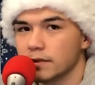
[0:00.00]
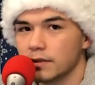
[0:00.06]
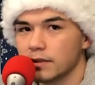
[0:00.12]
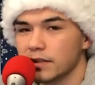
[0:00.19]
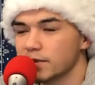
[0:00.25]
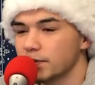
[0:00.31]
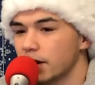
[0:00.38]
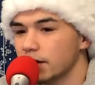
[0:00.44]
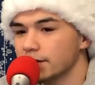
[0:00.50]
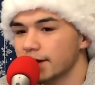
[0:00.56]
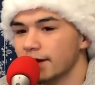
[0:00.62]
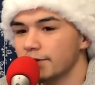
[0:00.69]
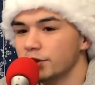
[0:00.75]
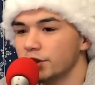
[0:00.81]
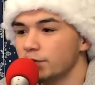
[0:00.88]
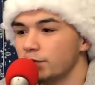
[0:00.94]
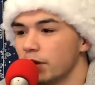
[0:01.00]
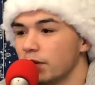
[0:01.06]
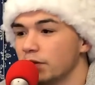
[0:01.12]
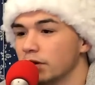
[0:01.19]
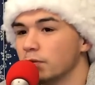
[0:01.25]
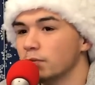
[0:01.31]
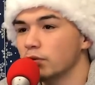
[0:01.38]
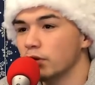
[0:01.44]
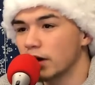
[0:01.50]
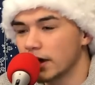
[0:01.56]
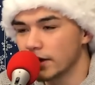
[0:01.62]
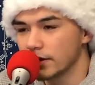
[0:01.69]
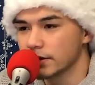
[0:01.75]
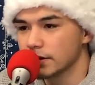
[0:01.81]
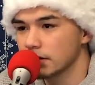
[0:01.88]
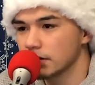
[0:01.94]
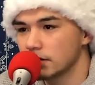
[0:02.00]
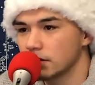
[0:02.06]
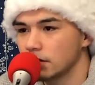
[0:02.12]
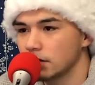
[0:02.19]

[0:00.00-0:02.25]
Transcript: in this amount of time. She probably complains.